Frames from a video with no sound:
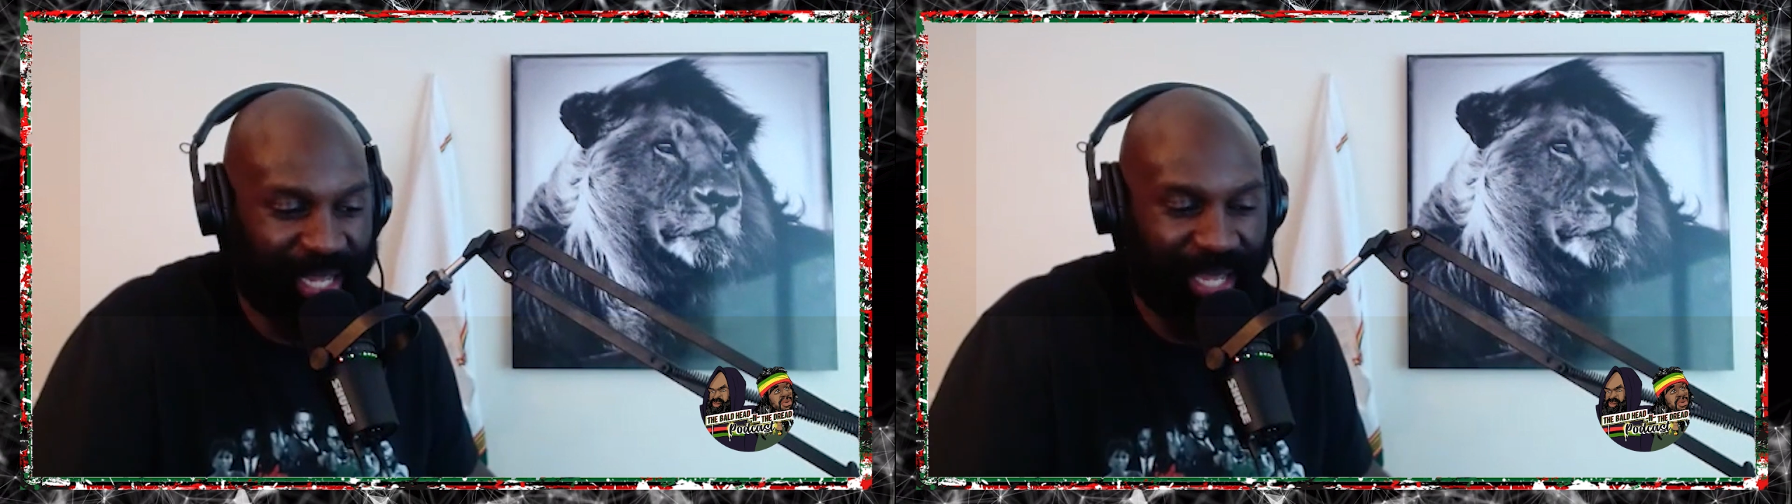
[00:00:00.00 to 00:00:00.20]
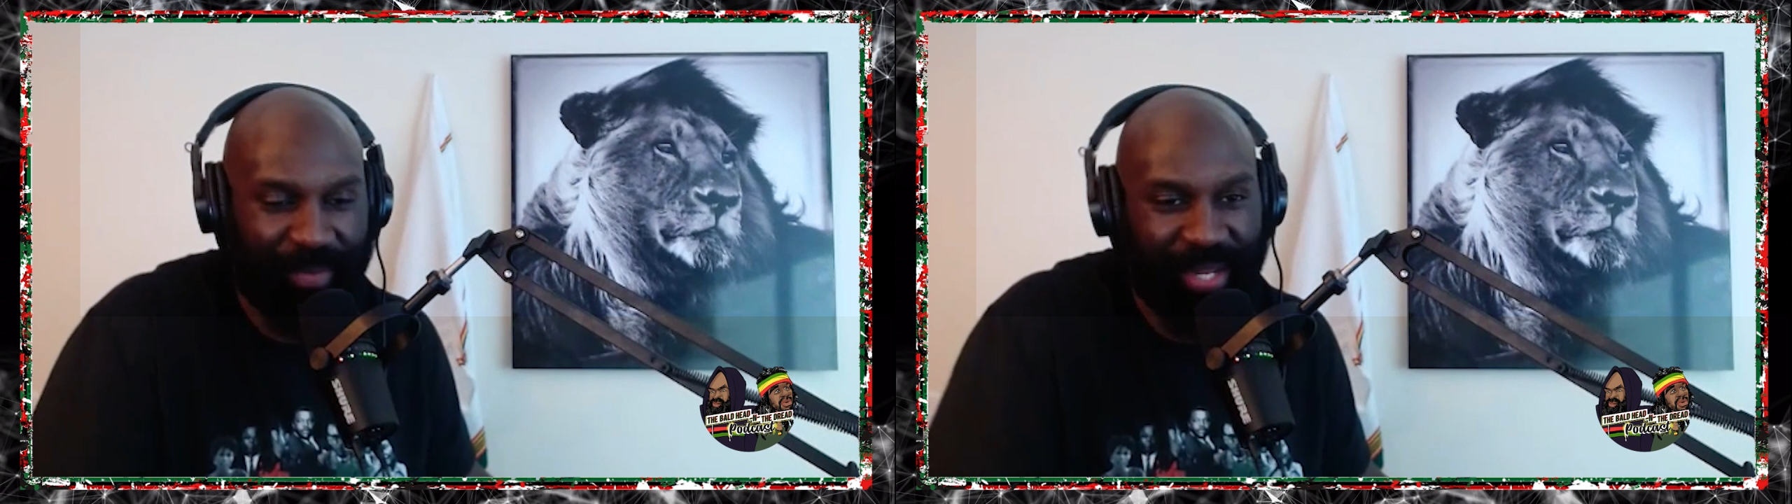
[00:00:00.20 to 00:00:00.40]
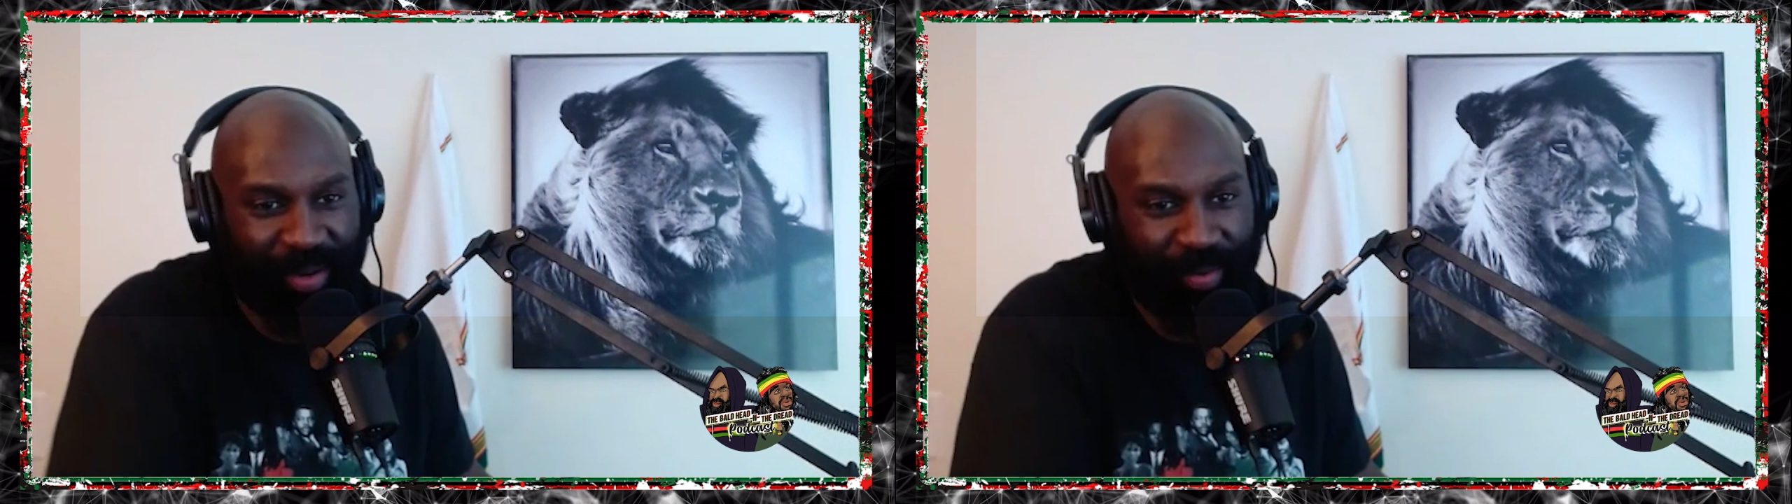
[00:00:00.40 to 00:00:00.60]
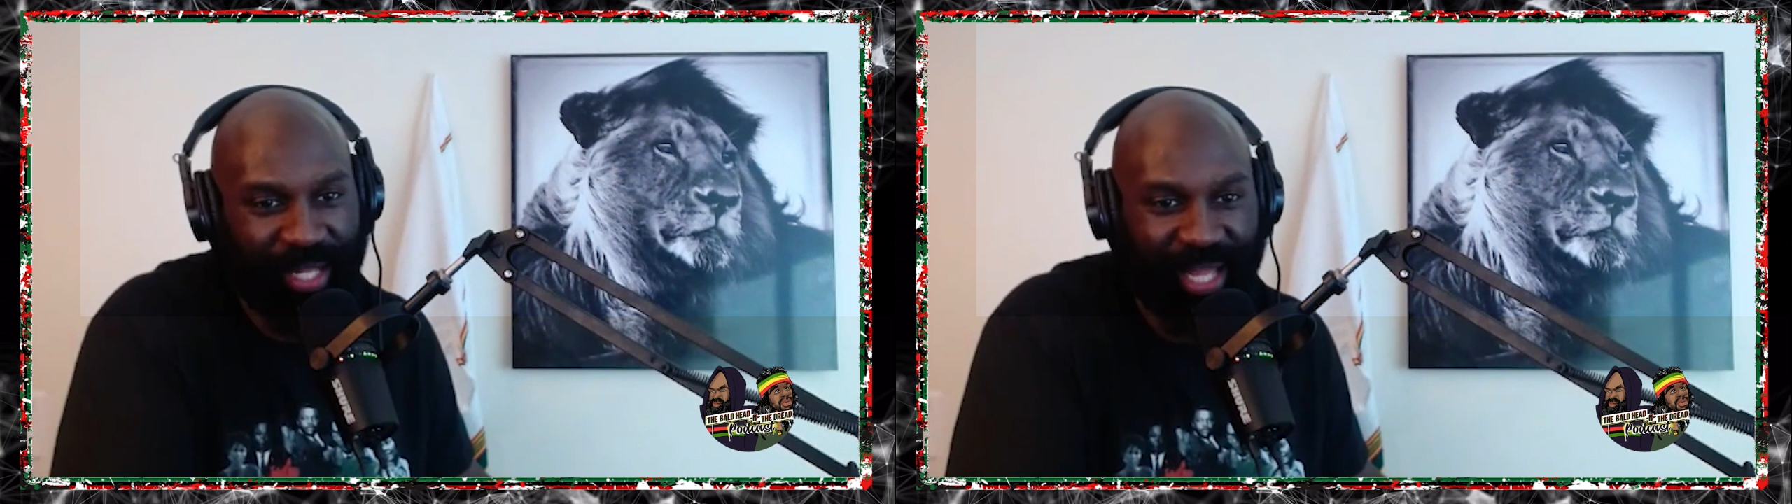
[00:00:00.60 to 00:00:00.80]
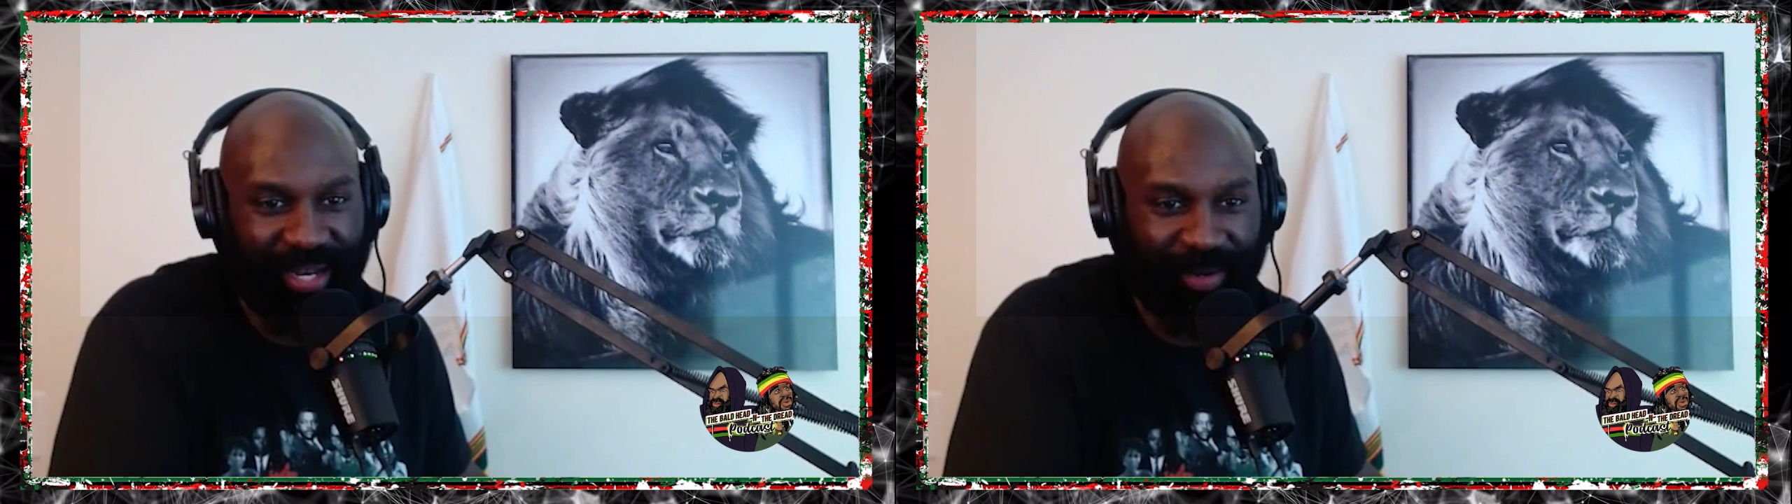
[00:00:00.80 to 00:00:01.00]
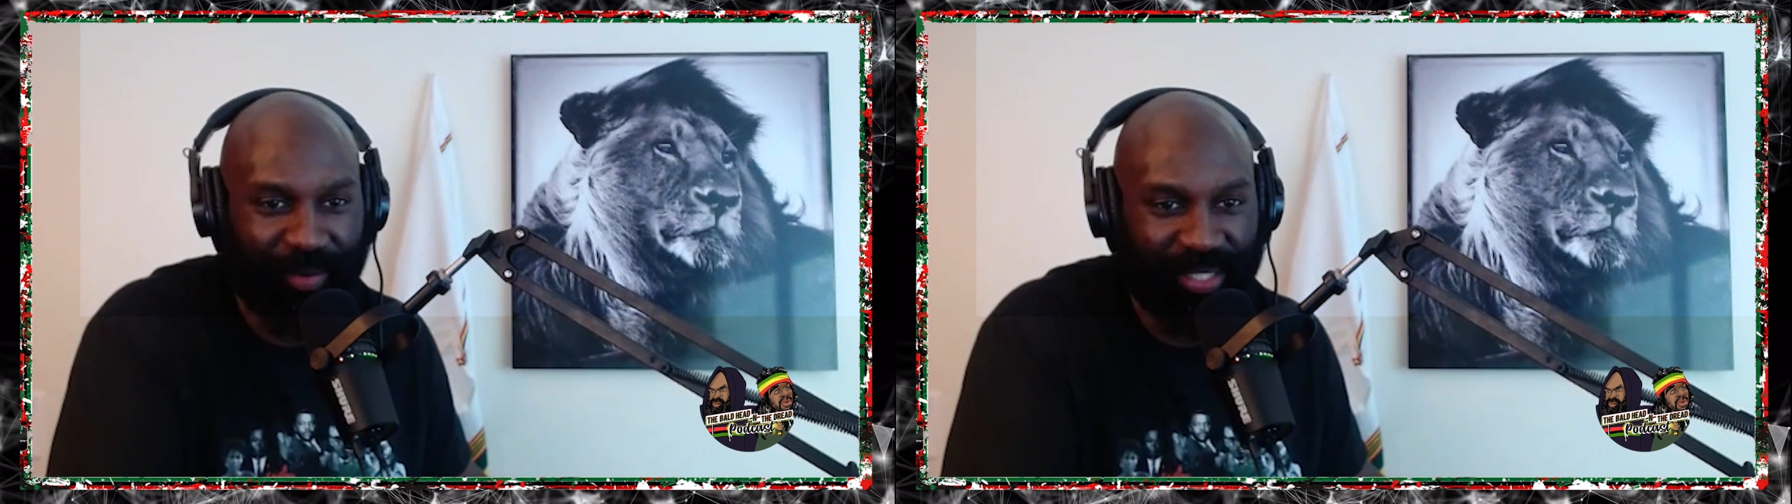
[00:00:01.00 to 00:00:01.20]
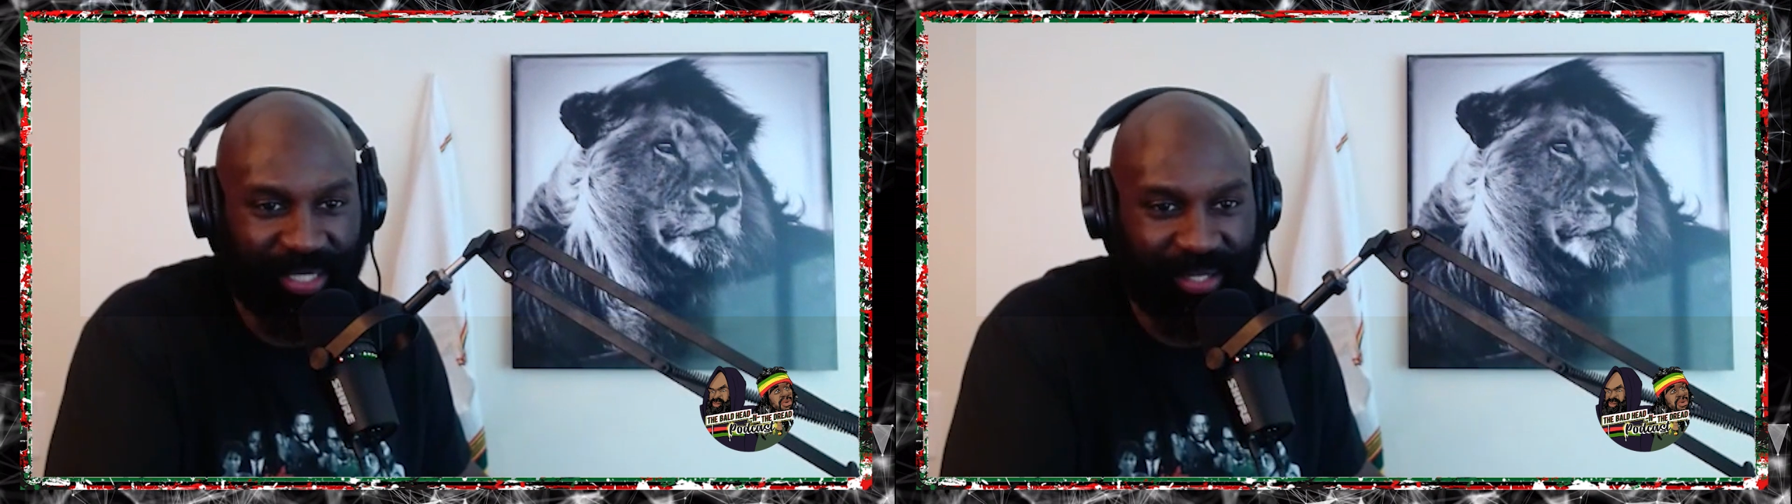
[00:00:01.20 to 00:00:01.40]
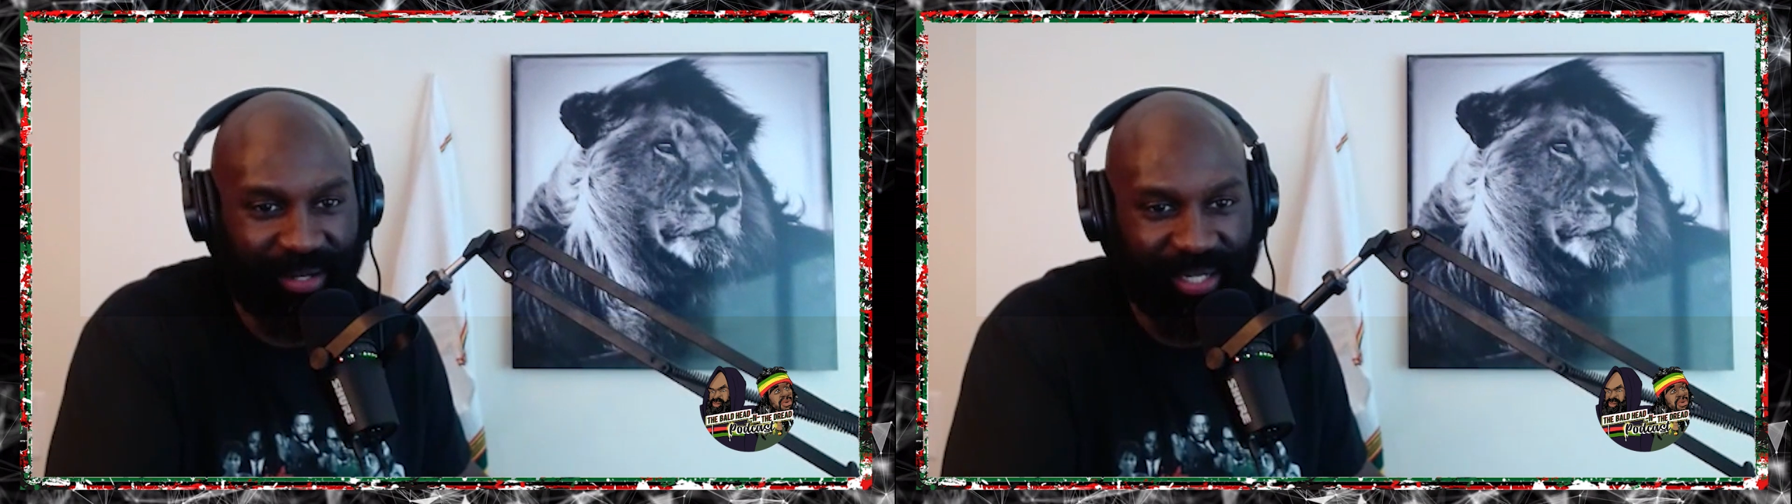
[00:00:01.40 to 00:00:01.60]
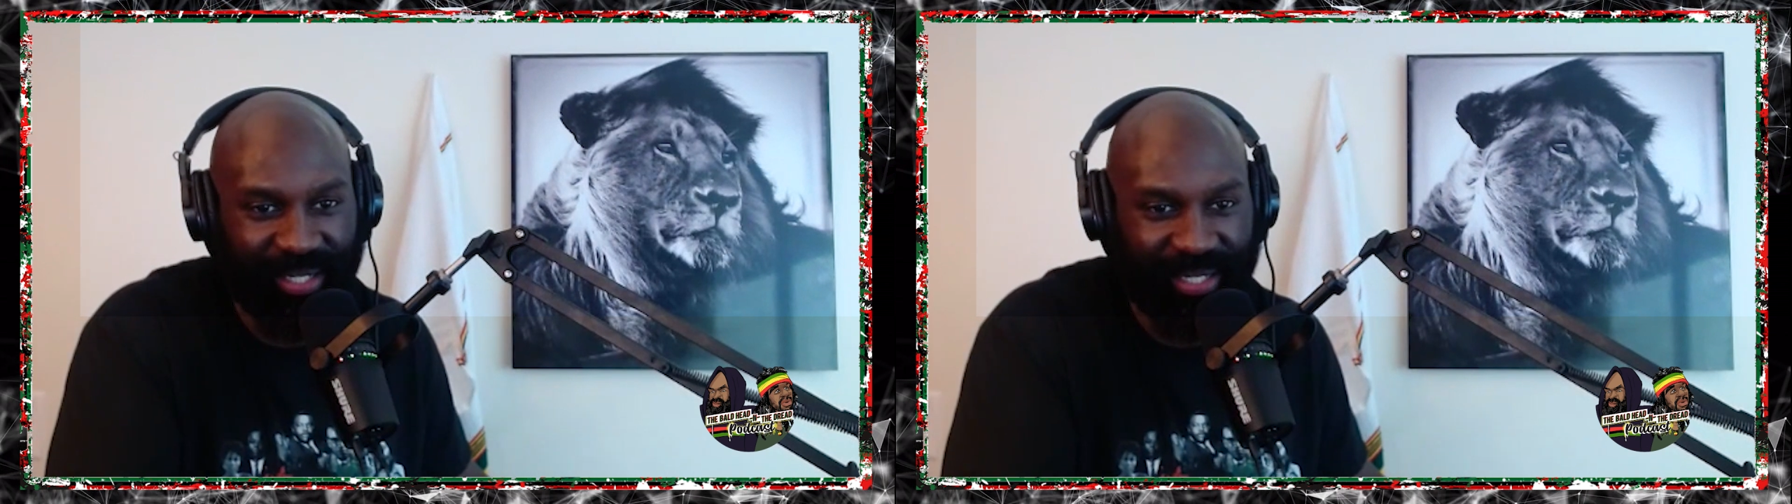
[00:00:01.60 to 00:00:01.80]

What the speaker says: can't be there with a lot of noise and talking.